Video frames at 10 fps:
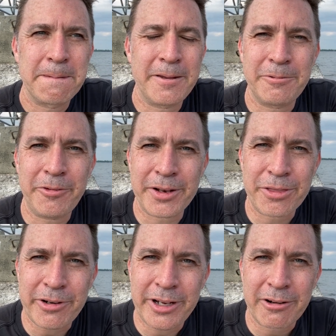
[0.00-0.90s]
You know, we've had
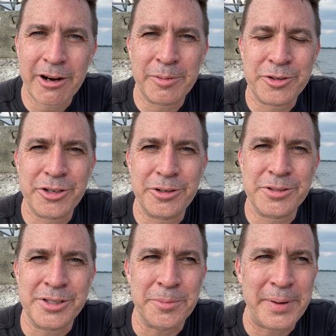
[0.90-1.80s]
3 incredible
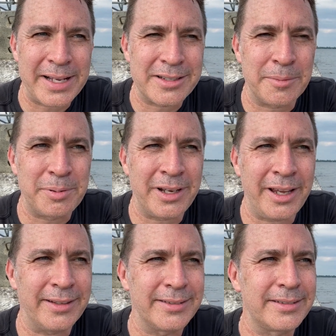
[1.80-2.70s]
shows in the past couple of
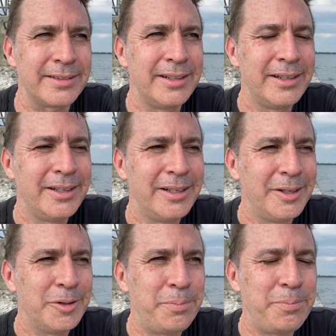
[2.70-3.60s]
days.
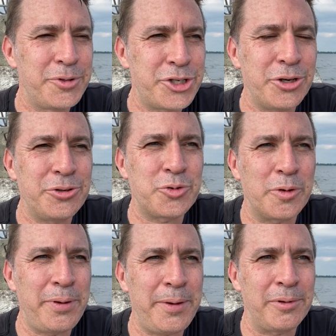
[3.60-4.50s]
Shows where
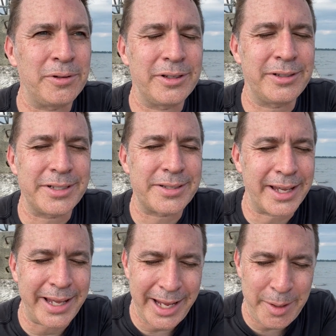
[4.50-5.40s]
people just
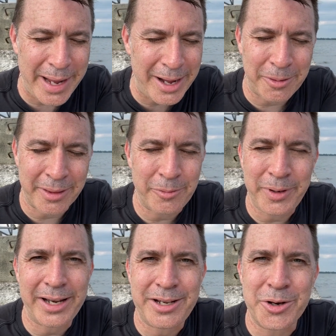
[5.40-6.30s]
came out that
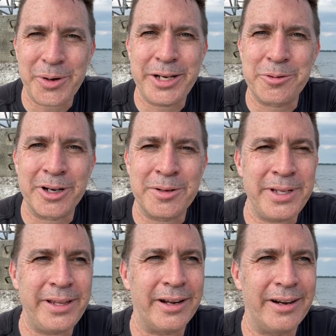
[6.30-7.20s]
we had no idea were going to
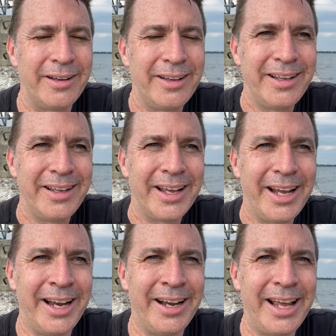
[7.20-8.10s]
be there.
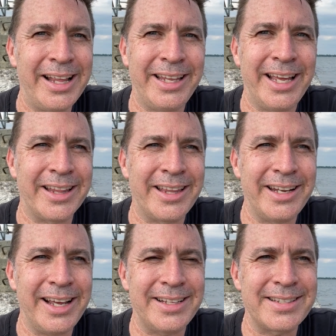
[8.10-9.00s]
And at the end of the
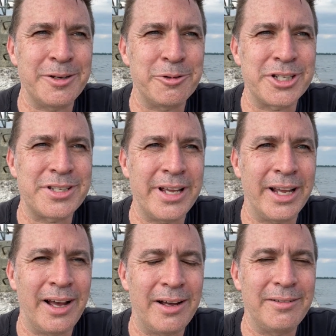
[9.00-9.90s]
nights, they were just saying,